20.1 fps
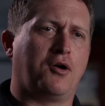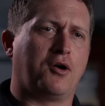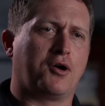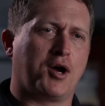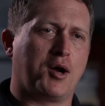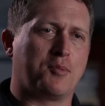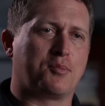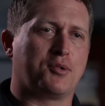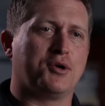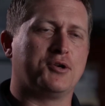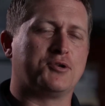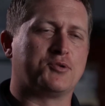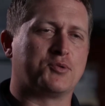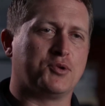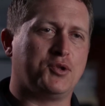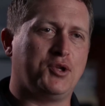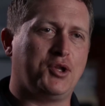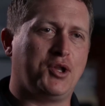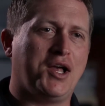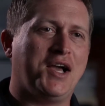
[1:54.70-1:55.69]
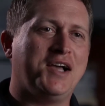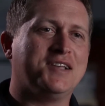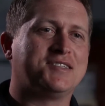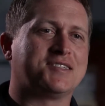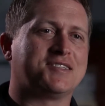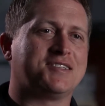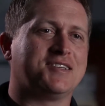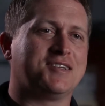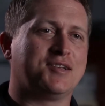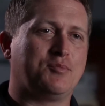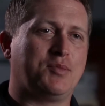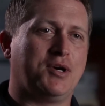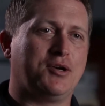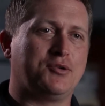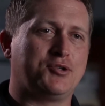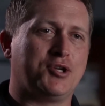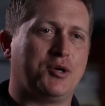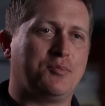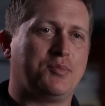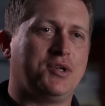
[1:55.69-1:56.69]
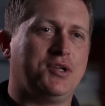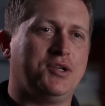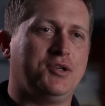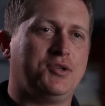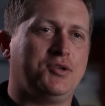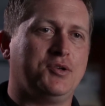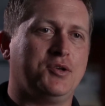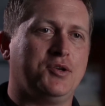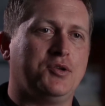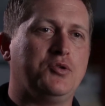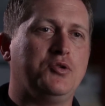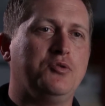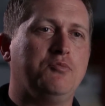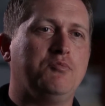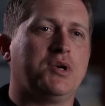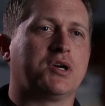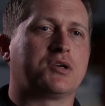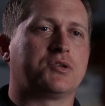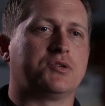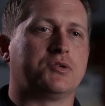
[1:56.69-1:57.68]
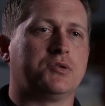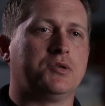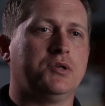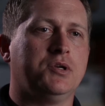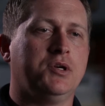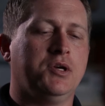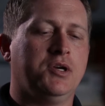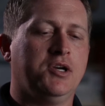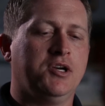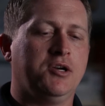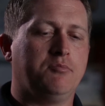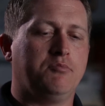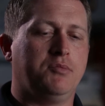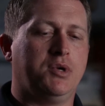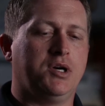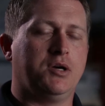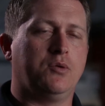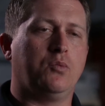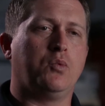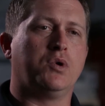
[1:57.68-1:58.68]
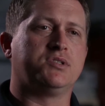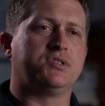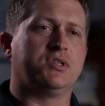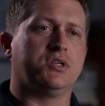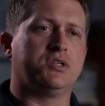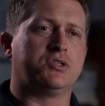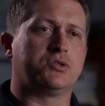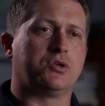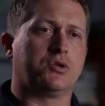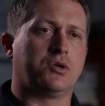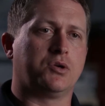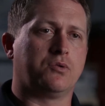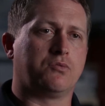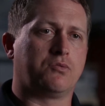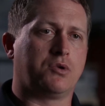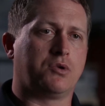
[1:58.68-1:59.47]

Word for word: our operators were a little hesitant about jumping into a new mixer, but once they started